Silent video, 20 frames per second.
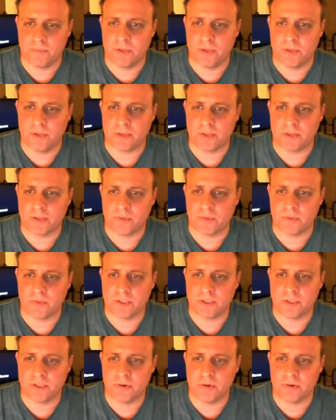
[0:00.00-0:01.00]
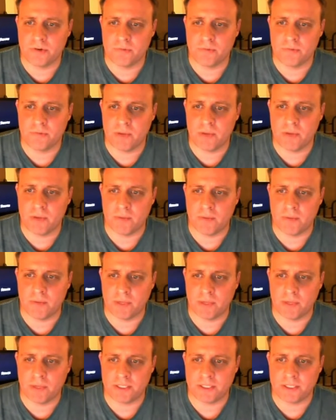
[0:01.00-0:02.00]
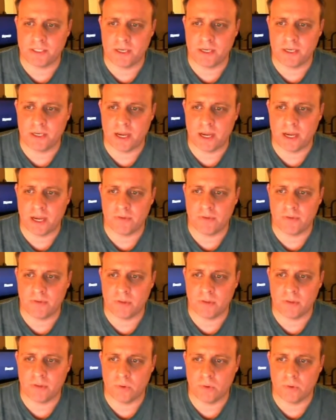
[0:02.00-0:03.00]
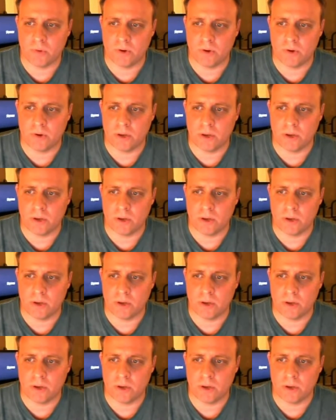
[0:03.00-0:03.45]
That the residue of men might seek after the Lord,